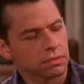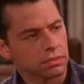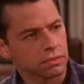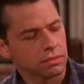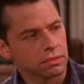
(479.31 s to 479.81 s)

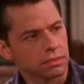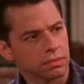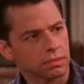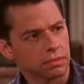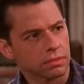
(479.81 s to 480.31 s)

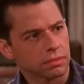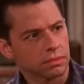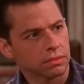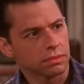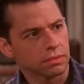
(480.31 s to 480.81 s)

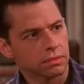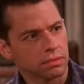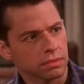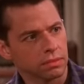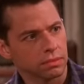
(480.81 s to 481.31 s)

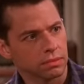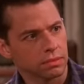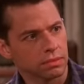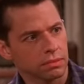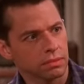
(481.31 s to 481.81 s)

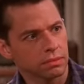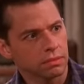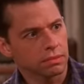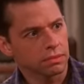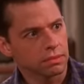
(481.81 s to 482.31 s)

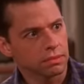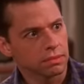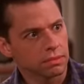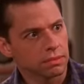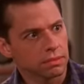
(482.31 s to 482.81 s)

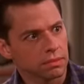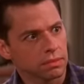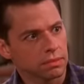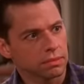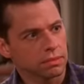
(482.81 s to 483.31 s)

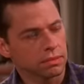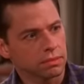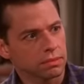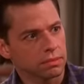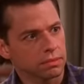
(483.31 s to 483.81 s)

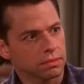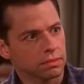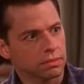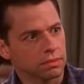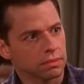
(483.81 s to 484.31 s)

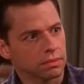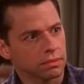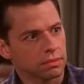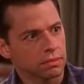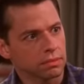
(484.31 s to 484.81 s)

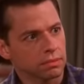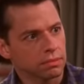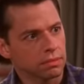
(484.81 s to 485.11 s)
(silent)